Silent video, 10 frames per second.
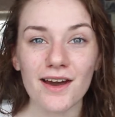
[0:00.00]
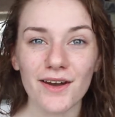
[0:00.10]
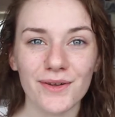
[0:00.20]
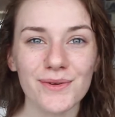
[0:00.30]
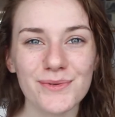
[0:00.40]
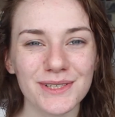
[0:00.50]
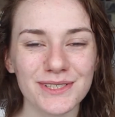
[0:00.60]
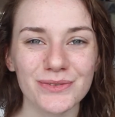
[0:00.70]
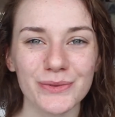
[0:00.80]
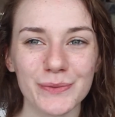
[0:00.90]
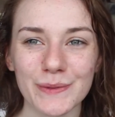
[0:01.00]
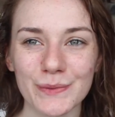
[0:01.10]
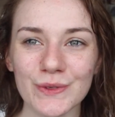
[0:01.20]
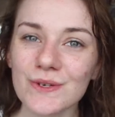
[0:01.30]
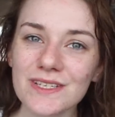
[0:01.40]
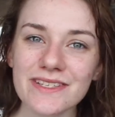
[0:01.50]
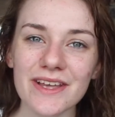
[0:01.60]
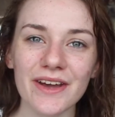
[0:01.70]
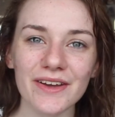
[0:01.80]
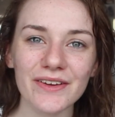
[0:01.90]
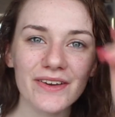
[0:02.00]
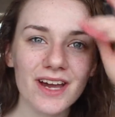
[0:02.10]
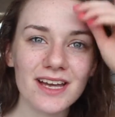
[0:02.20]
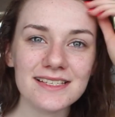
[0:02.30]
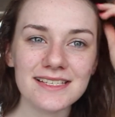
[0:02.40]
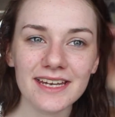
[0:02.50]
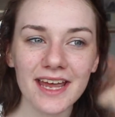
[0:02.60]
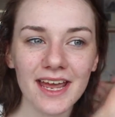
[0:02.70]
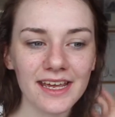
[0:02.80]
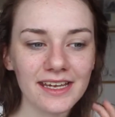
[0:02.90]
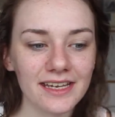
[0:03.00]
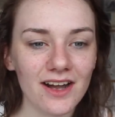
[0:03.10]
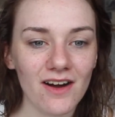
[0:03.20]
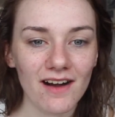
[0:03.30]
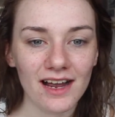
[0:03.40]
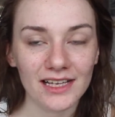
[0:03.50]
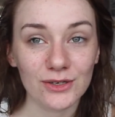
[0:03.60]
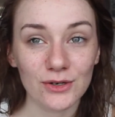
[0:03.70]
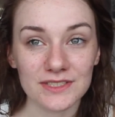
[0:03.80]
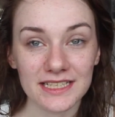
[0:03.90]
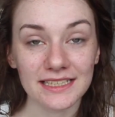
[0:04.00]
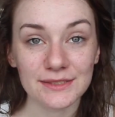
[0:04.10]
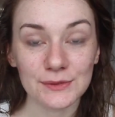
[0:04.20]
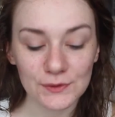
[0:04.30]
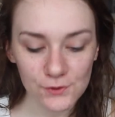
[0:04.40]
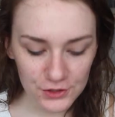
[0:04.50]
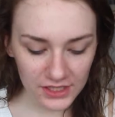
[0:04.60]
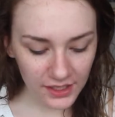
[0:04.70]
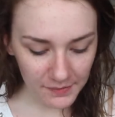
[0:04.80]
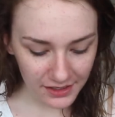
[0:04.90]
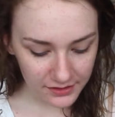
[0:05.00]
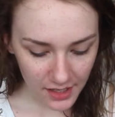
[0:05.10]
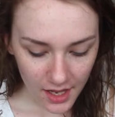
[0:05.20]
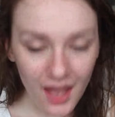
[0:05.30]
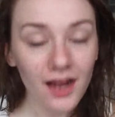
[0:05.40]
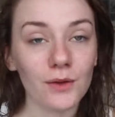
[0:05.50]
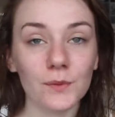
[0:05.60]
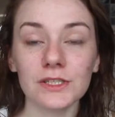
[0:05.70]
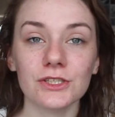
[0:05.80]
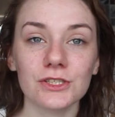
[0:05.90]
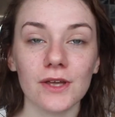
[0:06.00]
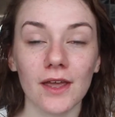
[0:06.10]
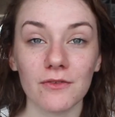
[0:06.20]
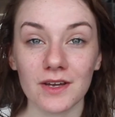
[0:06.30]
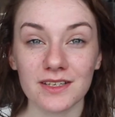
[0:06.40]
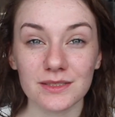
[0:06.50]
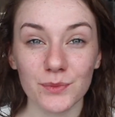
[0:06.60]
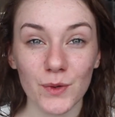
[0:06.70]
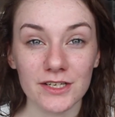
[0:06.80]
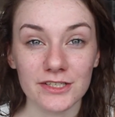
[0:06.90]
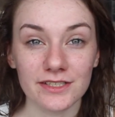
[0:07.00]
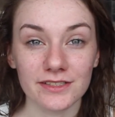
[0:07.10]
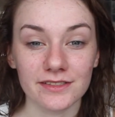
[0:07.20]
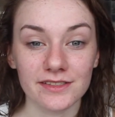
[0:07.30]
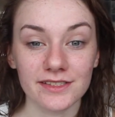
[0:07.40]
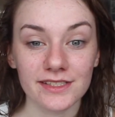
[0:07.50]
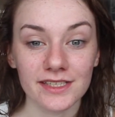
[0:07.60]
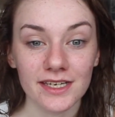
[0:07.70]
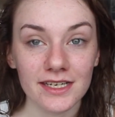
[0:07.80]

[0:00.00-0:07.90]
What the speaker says: Hello, wonderful people. So today I got a little order come in and I wanted to do a first impressions